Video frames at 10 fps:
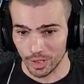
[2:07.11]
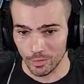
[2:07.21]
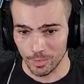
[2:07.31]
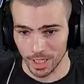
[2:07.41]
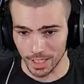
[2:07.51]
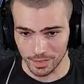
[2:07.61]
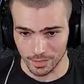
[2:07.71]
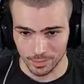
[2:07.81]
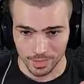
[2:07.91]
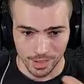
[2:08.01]
They were behind
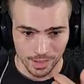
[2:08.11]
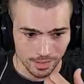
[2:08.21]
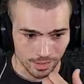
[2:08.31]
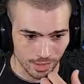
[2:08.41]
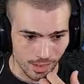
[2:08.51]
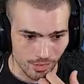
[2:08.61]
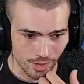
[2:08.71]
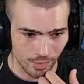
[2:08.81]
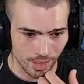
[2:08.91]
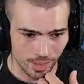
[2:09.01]
you. Okay,
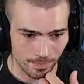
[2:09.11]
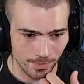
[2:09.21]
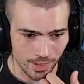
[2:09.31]
so um,